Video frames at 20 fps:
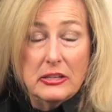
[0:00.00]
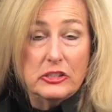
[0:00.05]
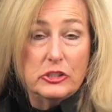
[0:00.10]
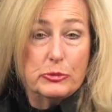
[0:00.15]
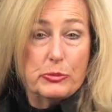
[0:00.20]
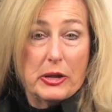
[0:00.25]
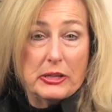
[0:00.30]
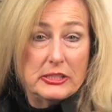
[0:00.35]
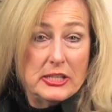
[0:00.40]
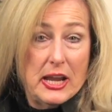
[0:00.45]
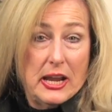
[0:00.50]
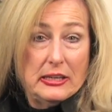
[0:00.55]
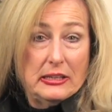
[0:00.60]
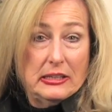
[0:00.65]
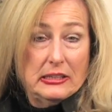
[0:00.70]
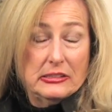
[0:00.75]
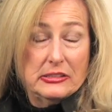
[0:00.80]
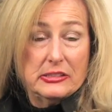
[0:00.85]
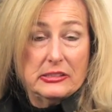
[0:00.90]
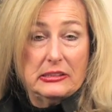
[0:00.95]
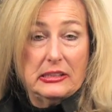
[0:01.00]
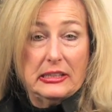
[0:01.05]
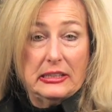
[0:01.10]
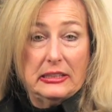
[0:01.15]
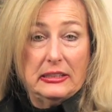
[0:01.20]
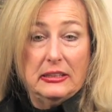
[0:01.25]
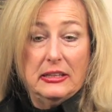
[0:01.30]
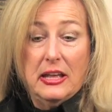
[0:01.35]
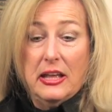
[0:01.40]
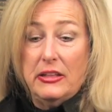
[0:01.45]

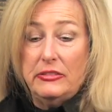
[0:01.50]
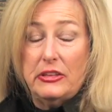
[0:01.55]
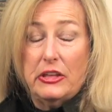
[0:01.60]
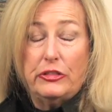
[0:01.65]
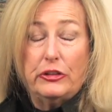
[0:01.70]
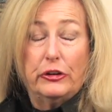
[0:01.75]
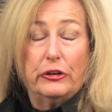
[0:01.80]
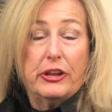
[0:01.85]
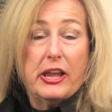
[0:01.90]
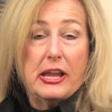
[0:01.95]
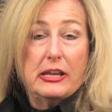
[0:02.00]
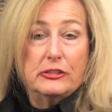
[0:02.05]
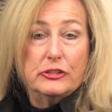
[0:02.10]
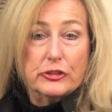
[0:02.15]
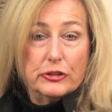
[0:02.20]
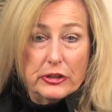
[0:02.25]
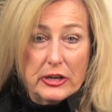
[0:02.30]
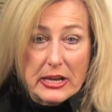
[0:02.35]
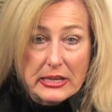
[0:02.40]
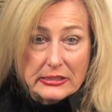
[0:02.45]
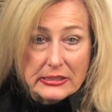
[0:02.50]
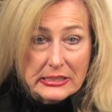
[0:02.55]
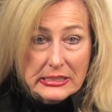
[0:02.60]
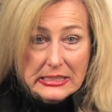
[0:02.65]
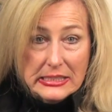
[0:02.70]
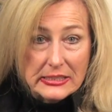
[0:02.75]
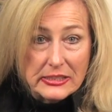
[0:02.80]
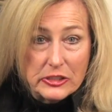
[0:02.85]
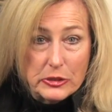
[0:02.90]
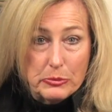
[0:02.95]
spontaneously, that their cancer has
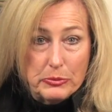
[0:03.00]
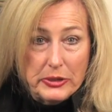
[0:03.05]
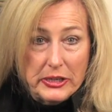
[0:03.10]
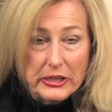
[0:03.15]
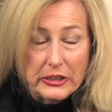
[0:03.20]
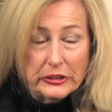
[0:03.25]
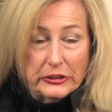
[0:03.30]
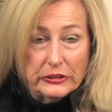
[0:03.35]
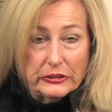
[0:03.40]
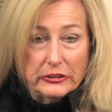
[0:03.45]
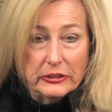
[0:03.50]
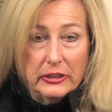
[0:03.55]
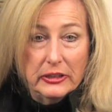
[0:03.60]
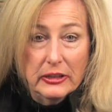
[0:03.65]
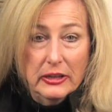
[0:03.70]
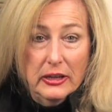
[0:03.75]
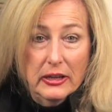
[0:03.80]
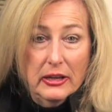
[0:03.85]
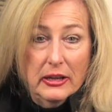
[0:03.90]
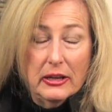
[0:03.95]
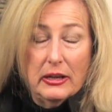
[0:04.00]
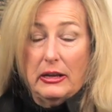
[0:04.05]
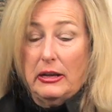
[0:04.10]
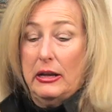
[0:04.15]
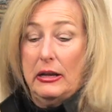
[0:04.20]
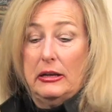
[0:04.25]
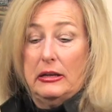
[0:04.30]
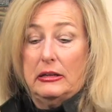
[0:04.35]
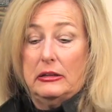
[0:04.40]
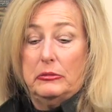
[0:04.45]
disappeared,
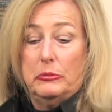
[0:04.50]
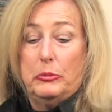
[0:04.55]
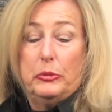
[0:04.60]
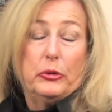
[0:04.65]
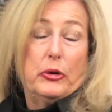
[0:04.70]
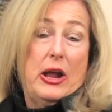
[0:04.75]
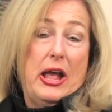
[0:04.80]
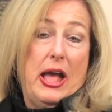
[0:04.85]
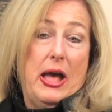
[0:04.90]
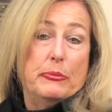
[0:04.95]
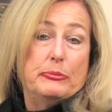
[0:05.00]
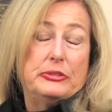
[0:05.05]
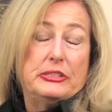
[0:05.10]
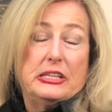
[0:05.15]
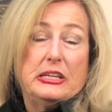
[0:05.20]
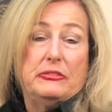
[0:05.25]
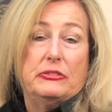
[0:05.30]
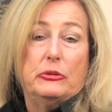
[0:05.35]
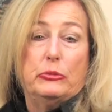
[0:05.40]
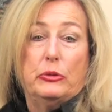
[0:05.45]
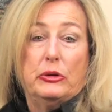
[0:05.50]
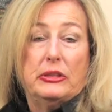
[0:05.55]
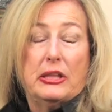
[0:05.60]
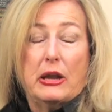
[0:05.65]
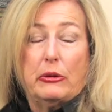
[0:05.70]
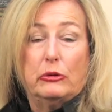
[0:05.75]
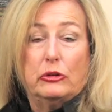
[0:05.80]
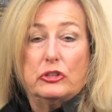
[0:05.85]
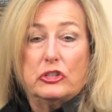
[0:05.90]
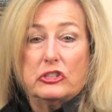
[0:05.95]
perhaps even when
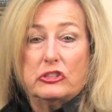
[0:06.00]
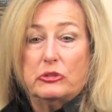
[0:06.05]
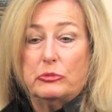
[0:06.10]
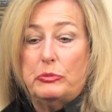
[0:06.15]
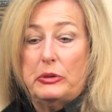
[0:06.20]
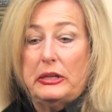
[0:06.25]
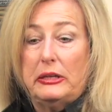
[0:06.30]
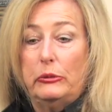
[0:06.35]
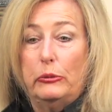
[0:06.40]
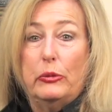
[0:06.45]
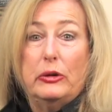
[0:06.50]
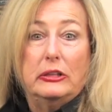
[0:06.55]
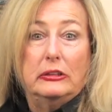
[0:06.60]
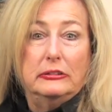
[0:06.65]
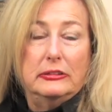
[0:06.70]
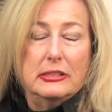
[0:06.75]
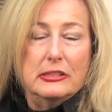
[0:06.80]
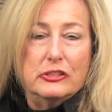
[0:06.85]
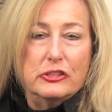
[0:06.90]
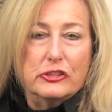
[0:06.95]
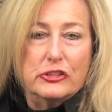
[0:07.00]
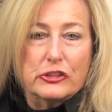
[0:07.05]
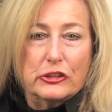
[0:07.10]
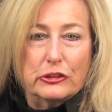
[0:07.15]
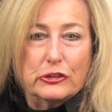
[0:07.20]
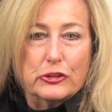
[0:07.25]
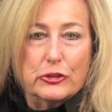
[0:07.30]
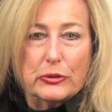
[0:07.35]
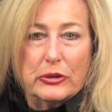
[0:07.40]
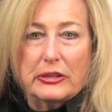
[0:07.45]
they were just being wheeled into
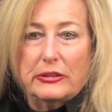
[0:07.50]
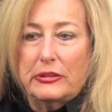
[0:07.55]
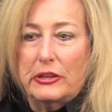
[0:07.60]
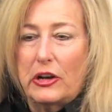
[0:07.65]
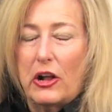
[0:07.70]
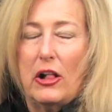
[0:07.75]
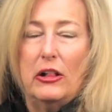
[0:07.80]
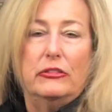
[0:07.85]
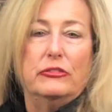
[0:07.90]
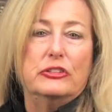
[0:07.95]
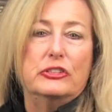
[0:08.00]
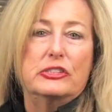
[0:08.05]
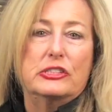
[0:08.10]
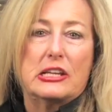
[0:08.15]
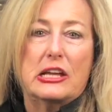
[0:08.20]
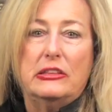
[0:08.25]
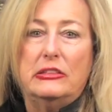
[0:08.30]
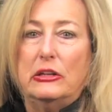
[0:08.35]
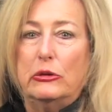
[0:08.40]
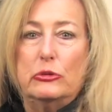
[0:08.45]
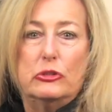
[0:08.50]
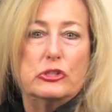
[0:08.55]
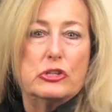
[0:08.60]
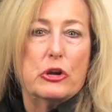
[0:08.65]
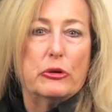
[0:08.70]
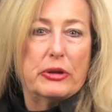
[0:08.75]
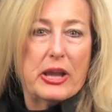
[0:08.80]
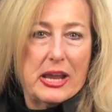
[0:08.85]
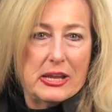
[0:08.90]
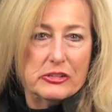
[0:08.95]
surgery and then all of a sudden there was
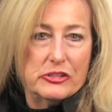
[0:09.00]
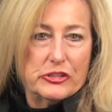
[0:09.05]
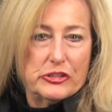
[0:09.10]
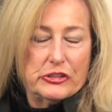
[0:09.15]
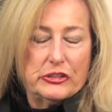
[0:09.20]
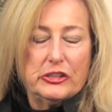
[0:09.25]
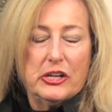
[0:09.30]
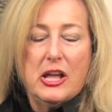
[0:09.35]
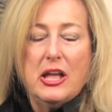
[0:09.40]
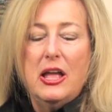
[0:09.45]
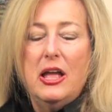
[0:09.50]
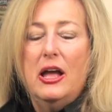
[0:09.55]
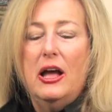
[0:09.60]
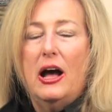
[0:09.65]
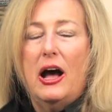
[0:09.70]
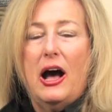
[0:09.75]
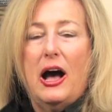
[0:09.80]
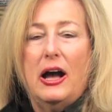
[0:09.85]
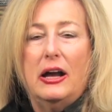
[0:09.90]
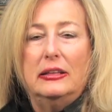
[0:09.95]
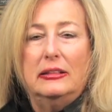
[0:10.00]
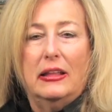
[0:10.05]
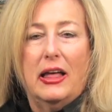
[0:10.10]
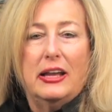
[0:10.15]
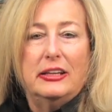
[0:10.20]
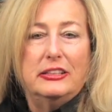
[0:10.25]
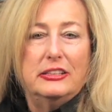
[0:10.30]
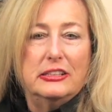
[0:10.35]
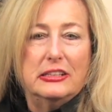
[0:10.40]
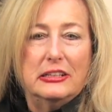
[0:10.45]
no cancer? I'd
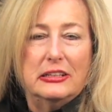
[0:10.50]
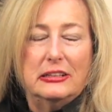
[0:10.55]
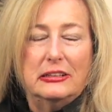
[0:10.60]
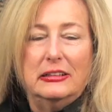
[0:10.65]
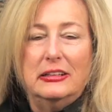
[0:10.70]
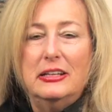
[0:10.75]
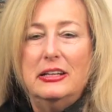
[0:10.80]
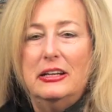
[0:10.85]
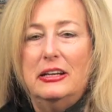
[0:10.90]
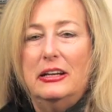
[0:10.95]
like to